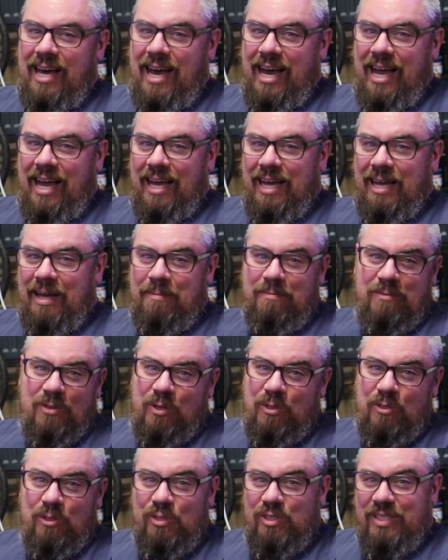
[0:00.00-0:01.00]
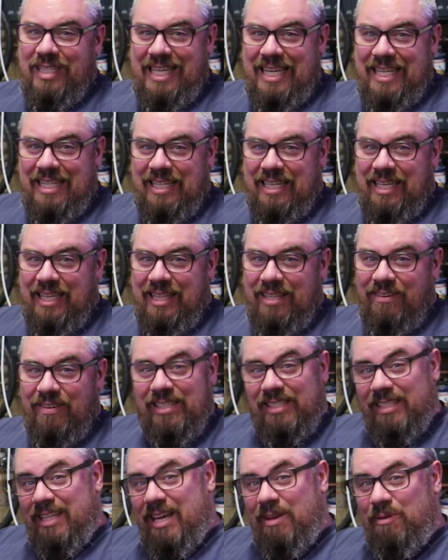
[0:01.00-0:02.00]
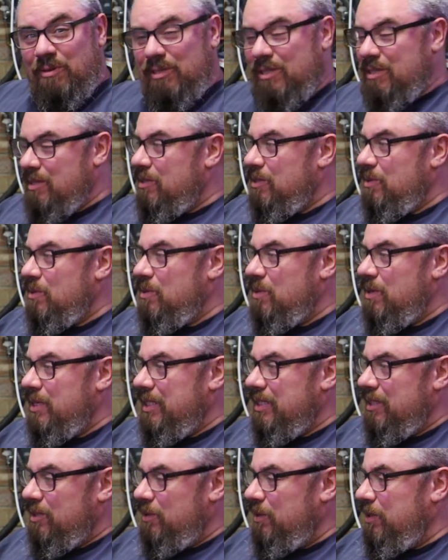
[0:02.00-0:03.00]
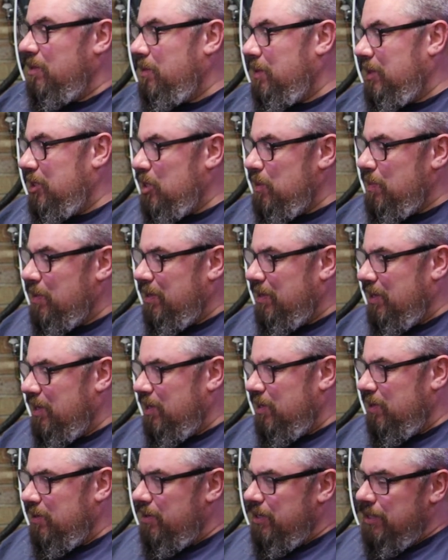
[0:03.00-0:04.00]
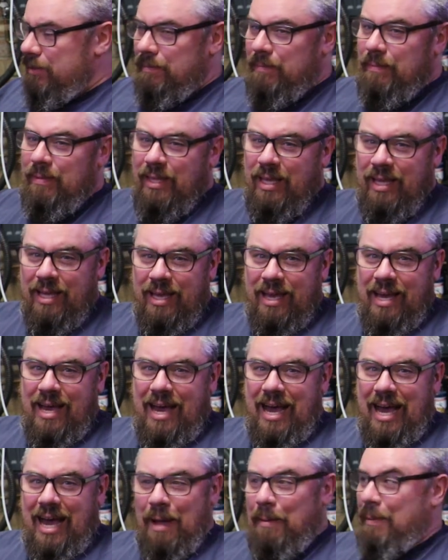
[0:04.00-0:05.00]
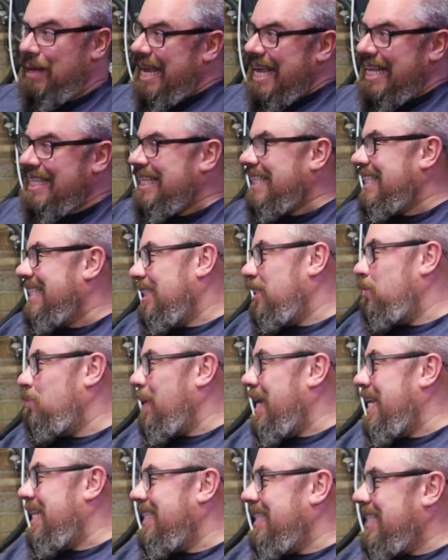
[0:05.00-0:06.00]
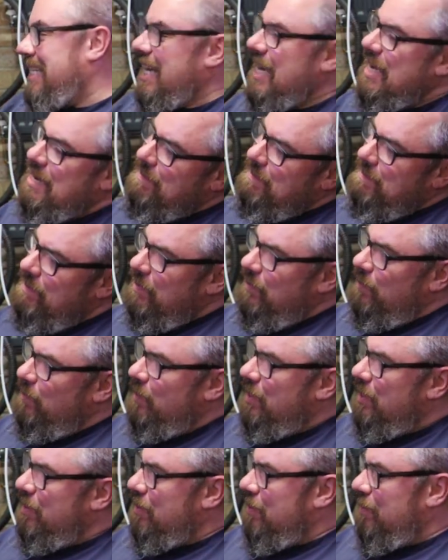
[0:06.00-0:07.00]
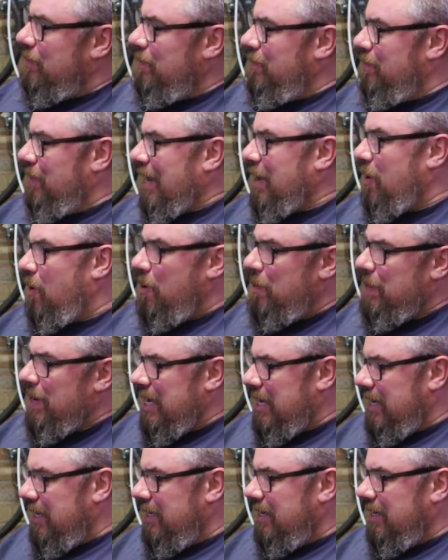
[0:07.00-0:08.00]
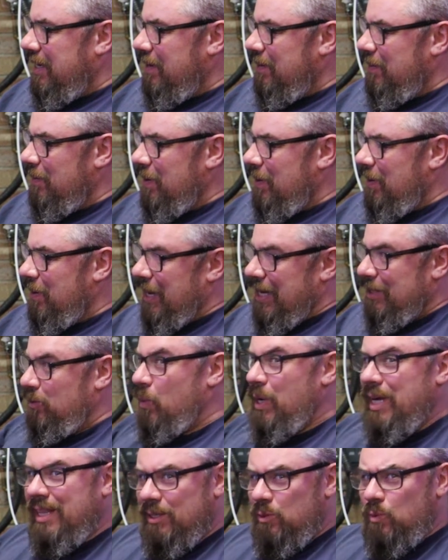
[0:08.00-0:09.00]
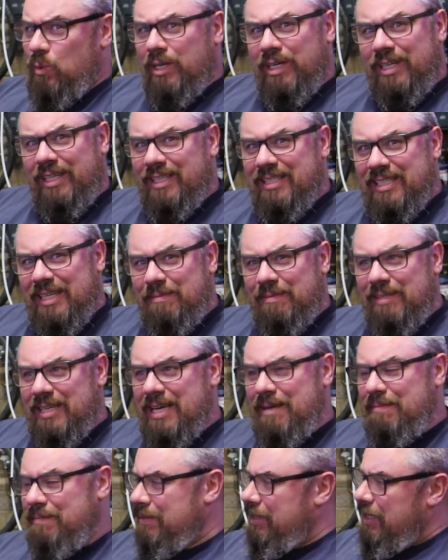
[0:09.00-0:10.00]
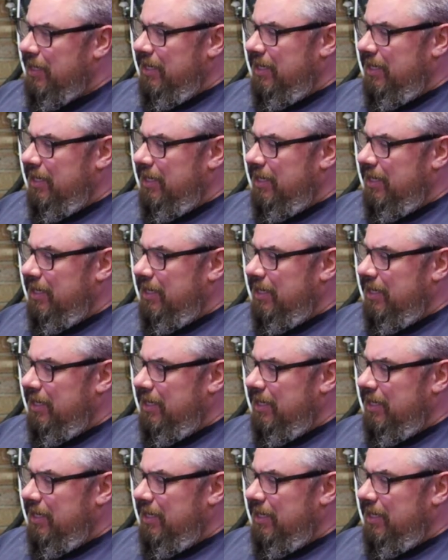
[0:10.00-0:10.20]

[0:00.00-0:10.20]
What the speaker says: I'm not using the heating in the rest of the house, so it's going to be cheaper in the long run. I'm getting to spend time with my hobby as well as work at the same time.